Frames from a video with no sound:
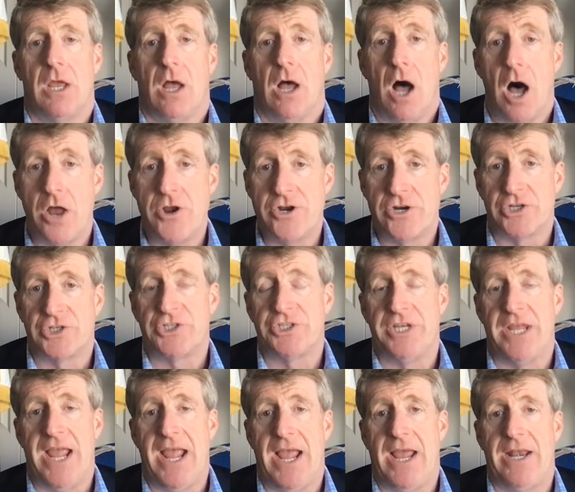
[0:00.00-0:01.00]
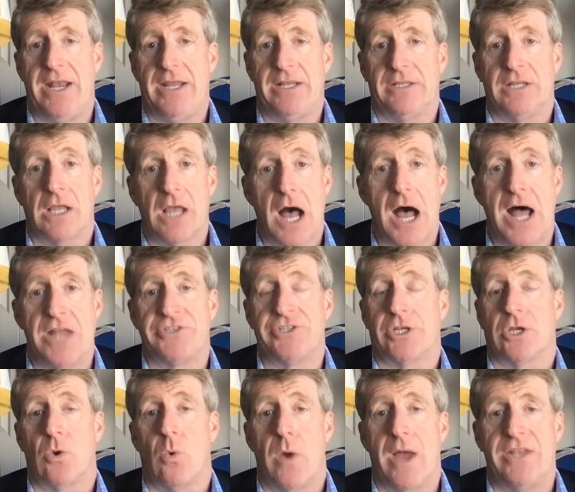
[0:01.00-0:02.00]
understanding the
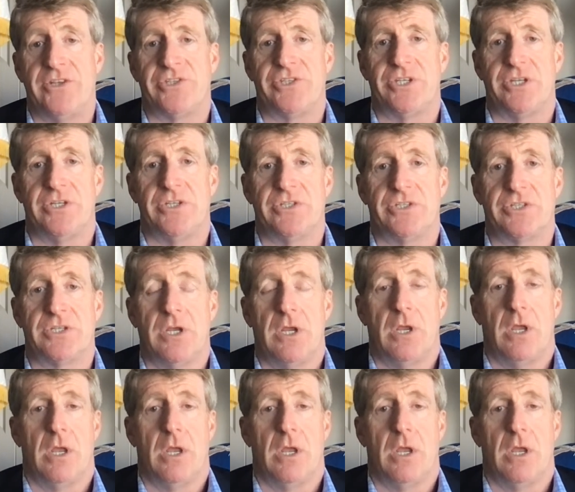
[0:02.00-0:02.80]
consequences